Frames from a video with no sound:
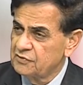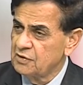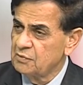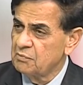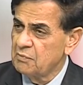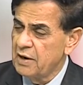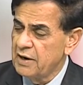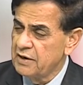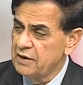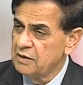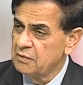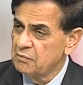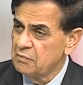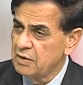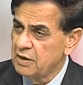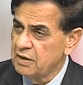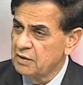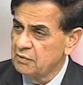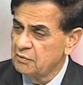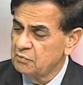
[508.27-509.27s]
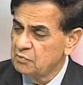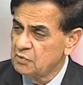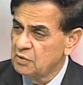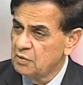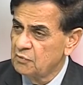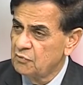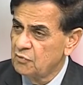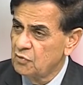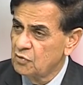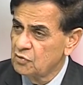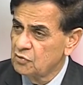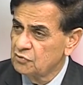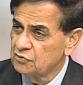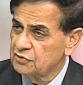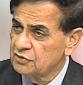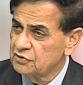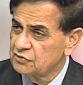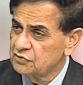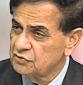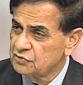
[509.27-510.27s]
Biden by 4 to
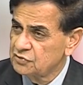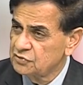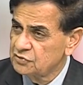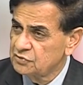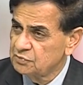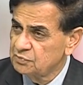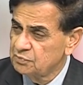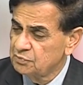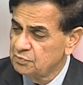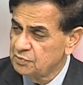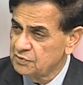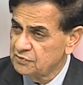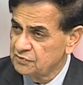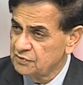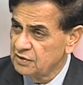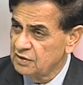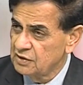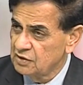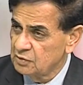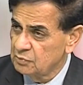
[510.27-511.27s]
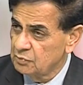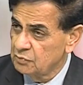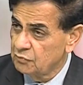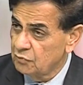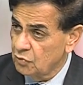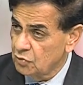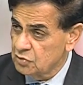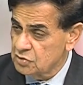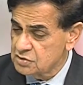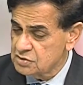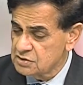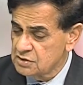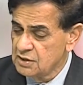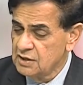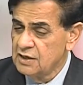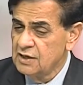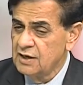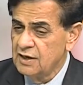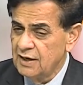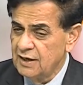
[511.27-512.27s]
6% votes.
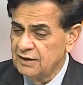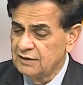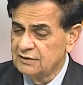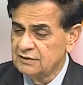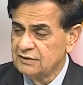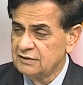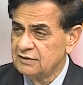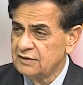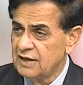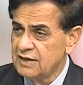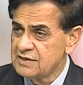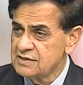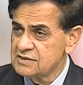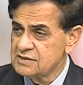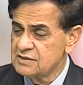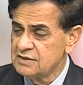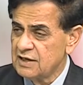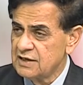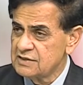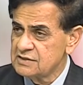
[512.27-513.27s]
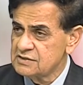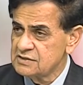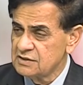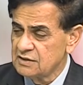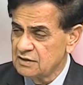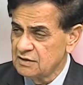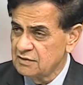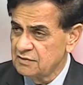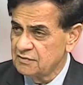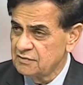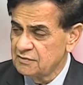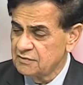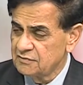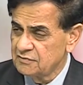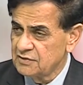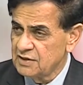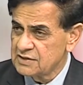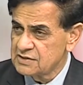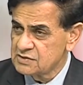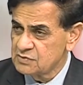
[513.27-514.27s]
And that's
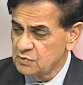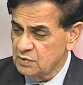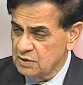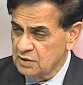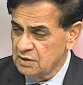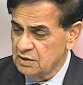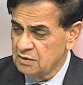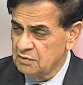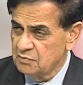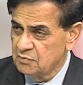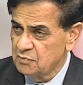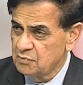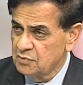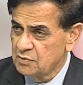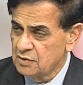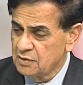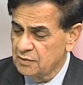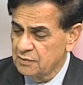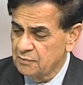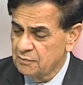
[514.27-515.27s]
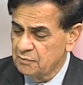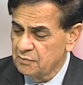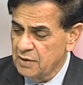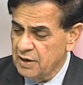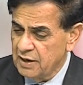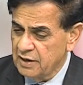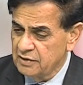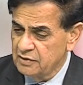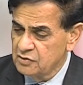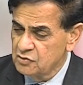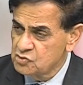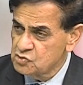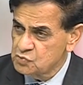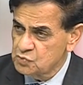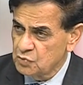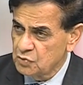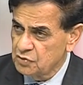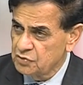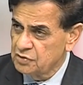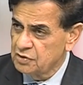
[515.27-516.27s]
very bad news
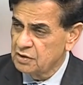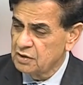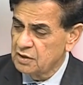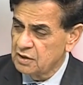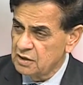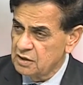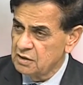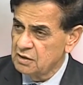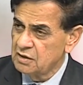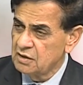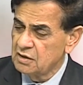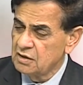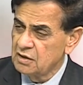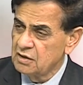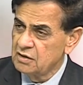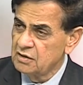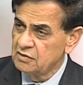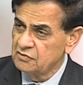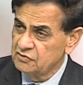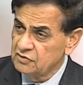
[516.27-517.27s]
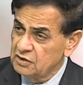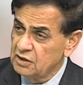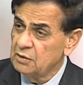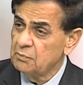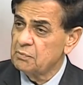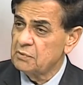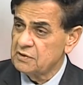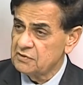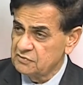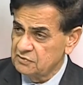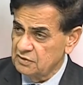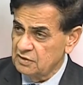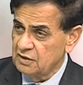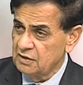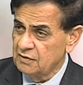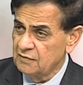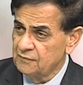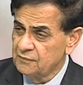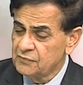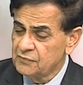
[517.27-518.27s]
for the current sitting president.